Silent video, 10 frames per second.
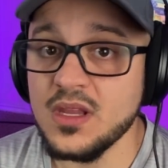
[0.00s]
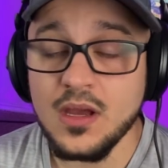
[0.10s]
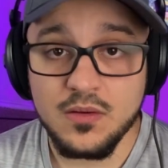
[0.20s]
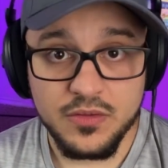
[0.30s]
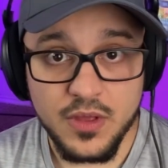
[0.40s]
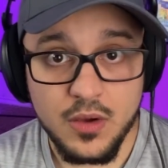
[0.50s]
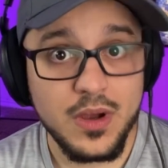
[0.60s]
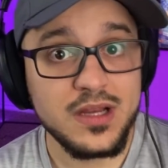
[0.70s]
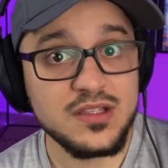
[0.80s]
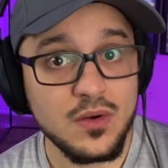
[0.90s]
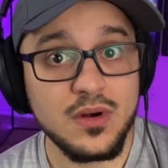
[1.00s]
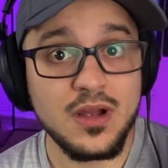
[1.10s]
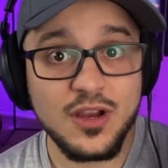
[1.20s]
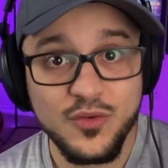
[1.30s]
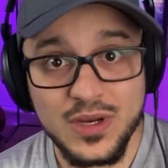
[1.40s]
although I don't
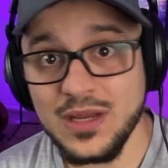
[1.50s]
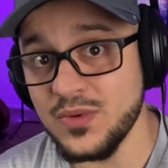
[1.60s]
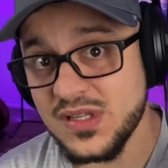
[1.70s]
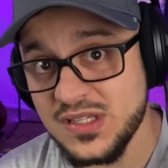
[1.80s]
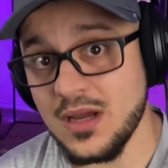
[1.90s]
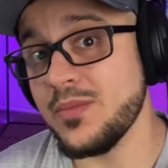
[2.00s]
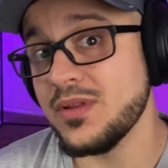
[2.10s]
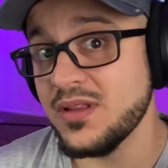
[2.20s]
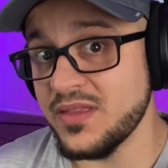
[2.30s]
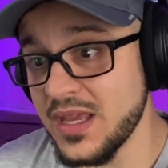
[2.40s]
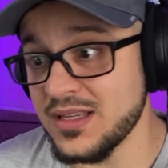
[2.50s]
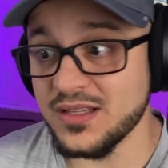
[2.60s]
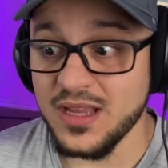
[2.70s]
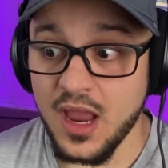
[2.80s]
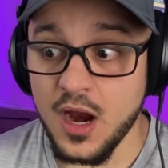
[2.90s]
agree with some of the things
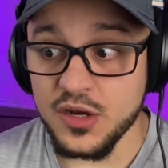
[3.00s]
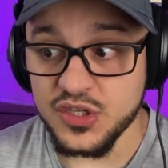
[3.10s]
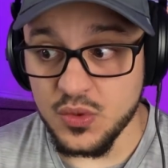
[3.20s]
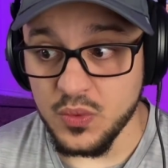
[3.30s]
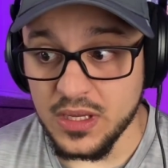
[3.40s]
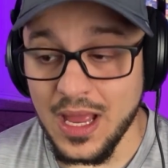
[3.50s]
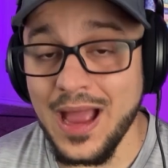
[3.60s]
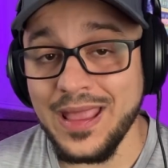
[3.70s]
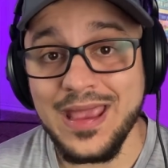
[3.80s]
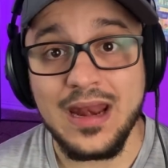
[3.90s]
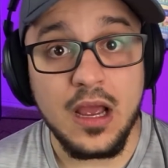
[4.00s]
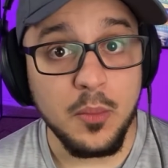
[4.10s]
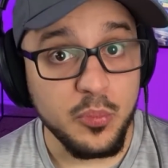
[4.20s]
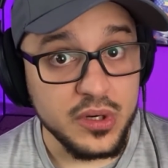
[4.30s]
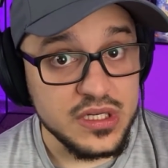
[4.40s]
that they are doing, I can
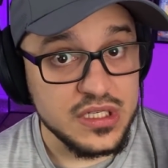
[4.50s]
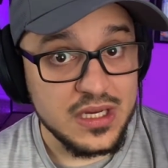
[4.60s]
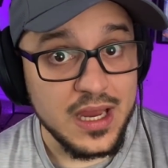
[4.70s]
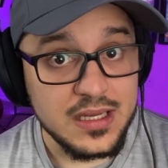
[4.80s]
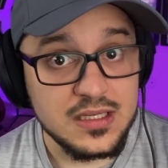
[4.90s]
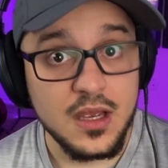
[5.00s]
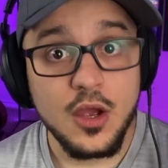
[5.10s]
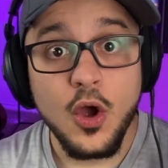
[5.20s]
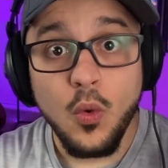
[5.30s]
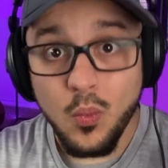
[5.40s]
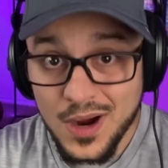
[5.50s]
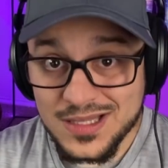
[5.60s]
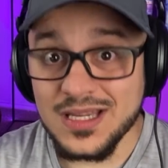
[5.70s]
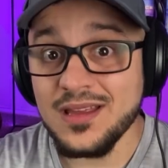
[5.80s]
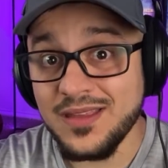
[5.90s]
appreciate
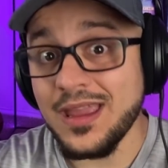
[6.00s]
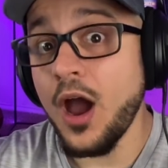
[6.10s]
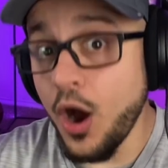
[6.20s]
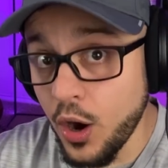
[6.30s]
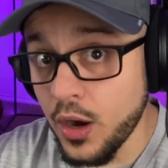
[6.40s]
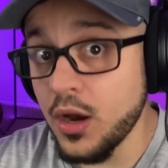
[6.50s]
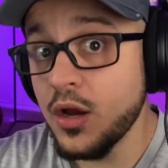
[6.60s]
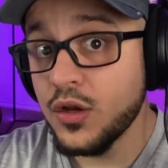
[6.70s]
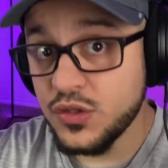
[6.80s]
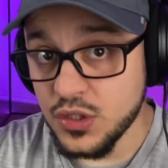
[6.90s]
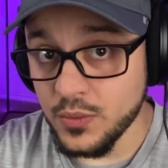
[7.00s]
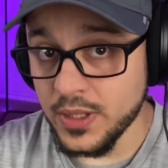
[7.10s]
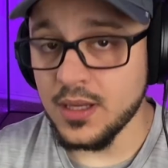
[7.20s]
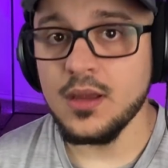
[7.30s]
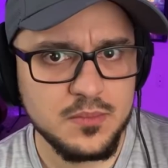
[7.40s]
what they are doing.